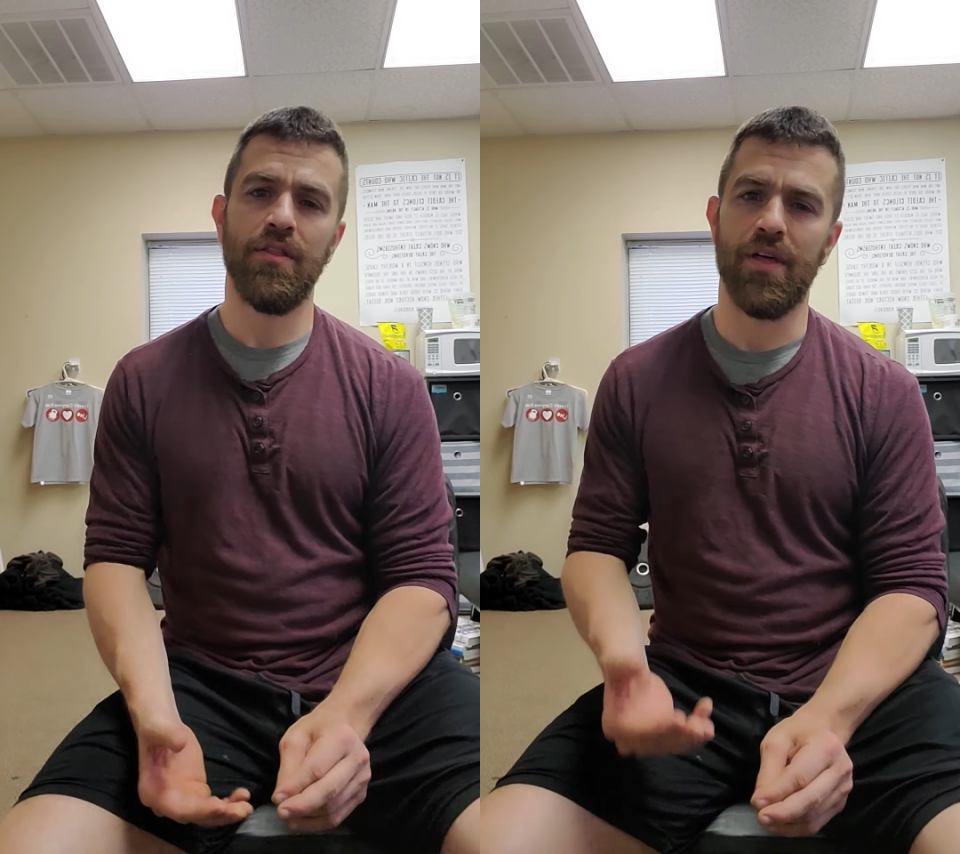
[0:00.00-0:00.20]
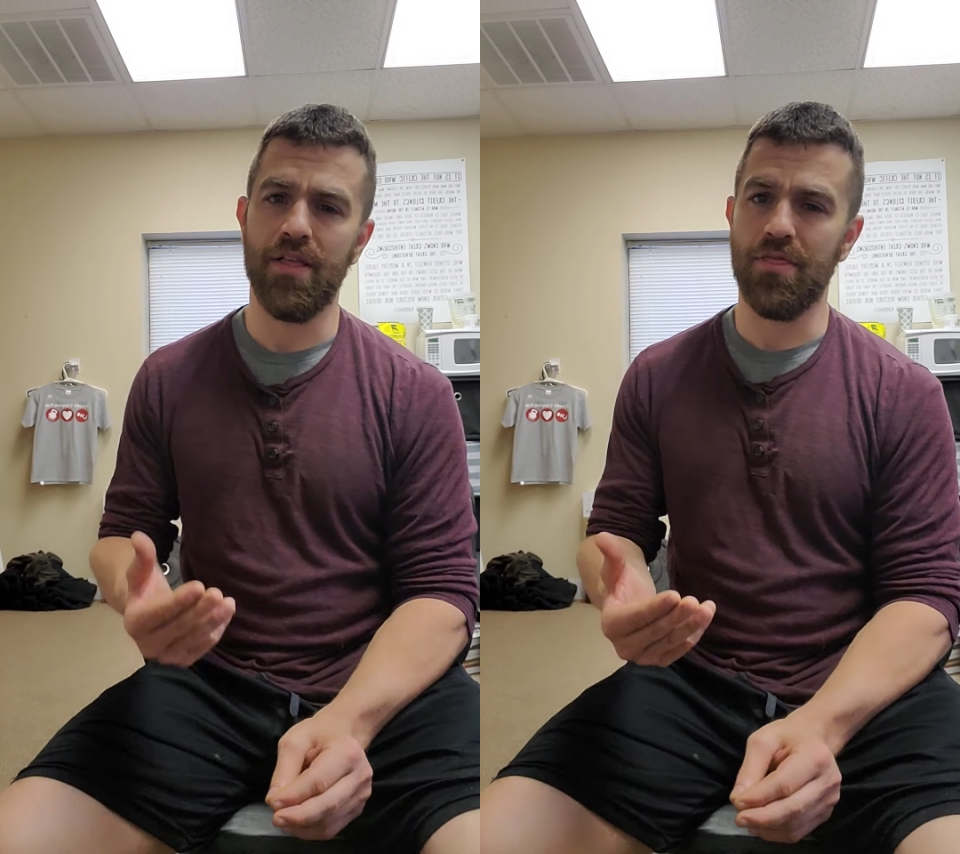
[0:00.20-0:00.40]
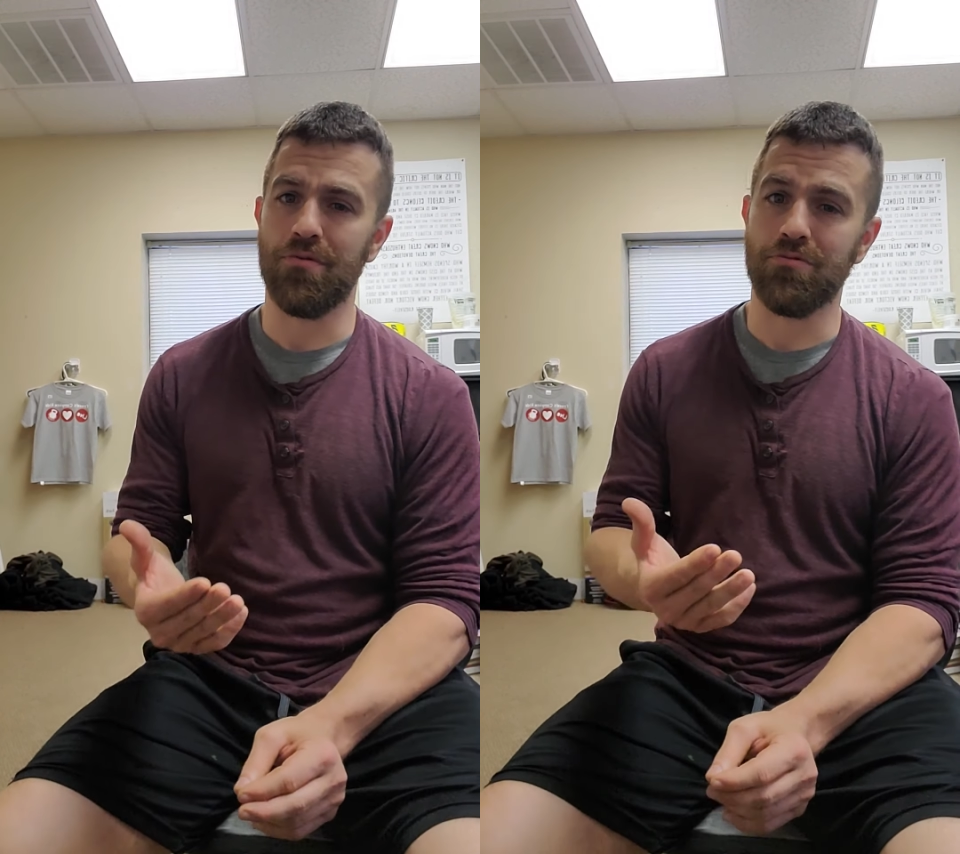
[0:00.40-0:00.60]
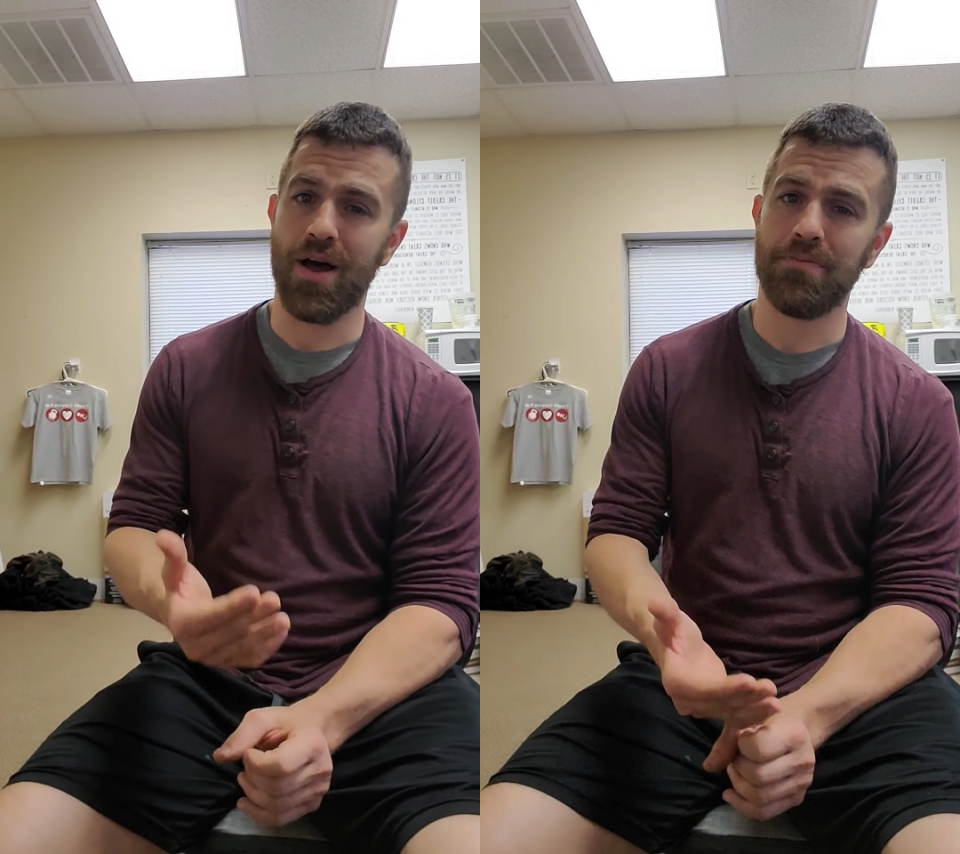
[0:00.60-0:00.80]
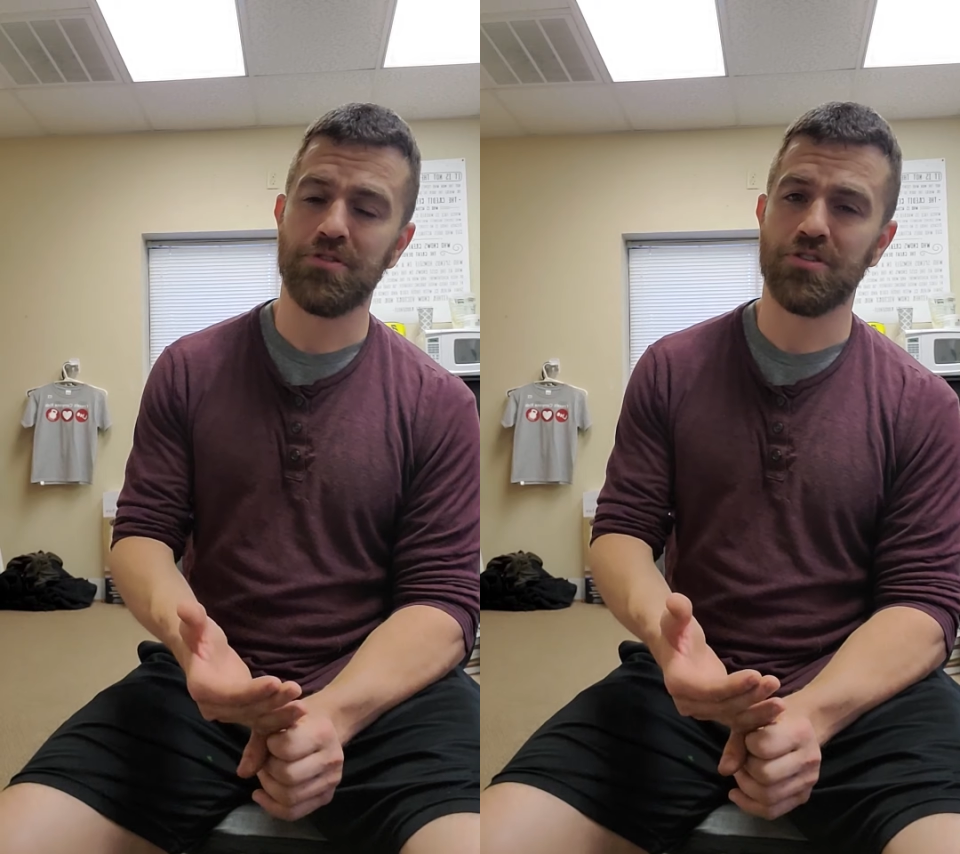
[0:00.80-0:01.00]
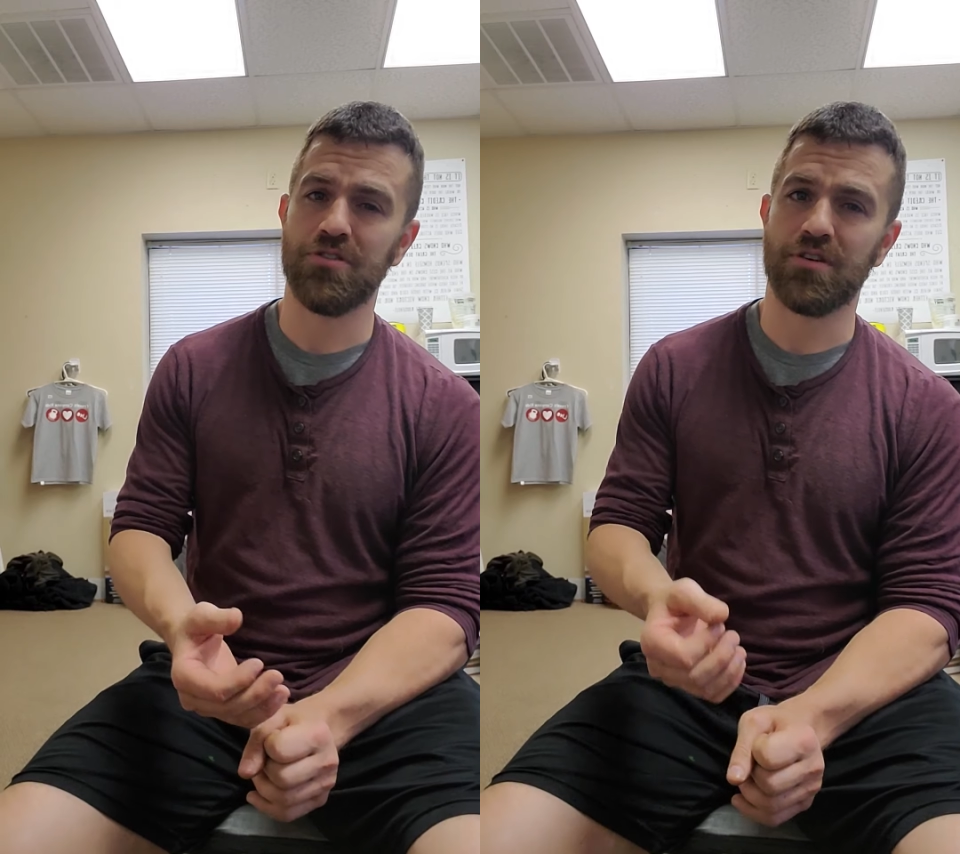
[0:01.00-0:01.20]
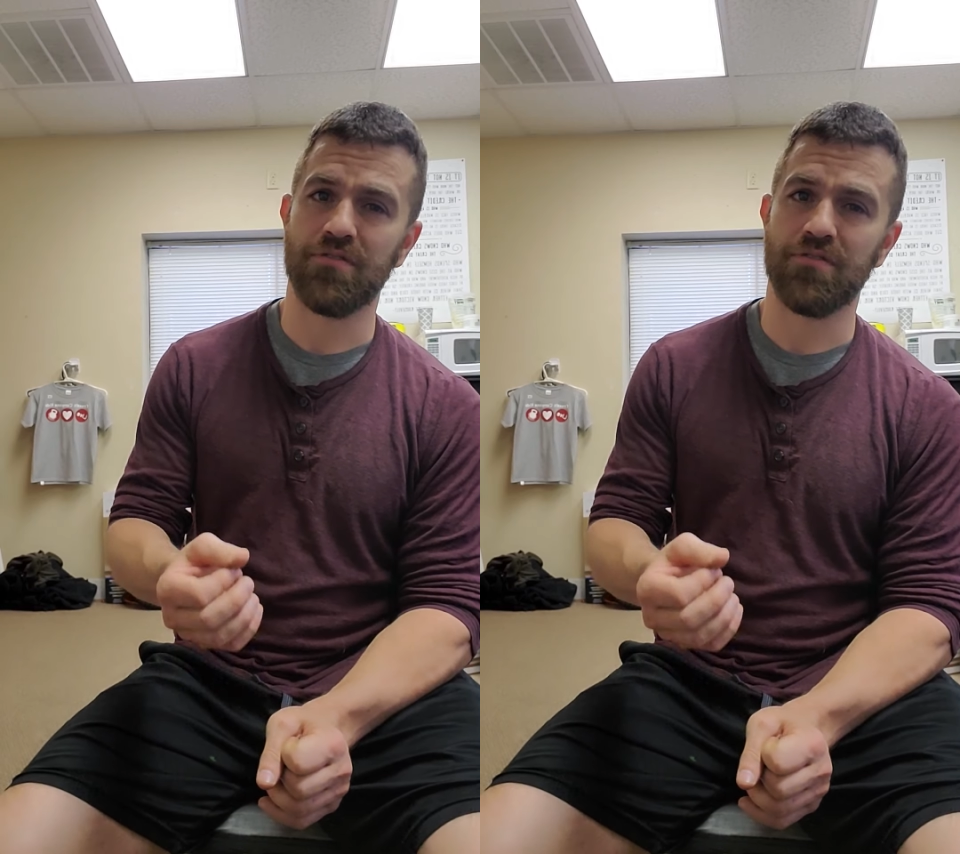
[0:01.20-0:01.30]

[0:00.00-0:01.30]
That the reps should look